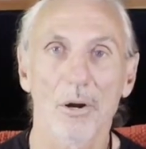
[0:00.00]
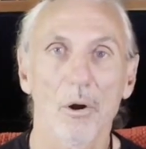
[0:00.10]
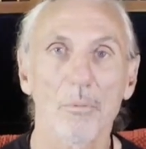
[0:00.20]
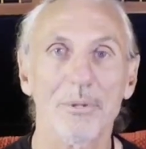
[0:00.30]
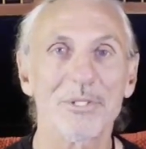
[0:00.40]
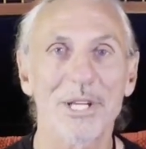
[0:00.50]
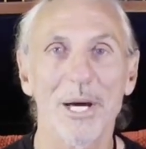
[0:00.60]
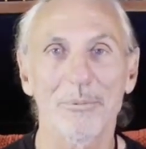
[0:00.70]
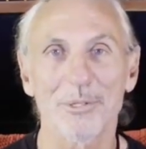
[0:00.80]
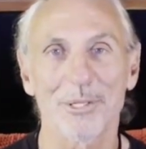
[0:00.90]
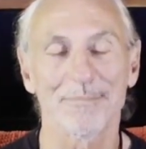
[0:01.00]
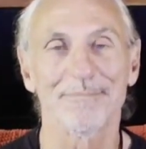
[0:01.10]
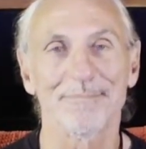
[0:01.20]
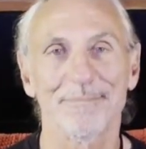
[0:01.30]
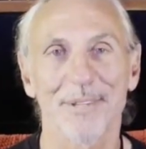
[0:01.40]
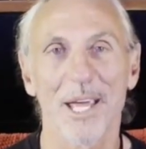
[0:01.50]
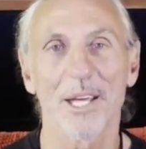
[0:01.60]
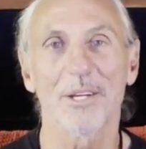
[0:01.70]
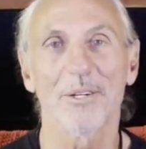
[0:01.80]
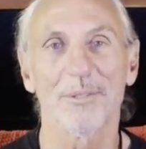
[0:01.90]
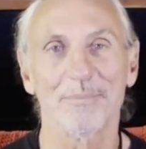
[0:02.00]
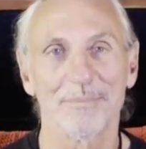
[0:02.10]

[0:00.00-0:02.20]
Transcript: Hope this helps. Thank you.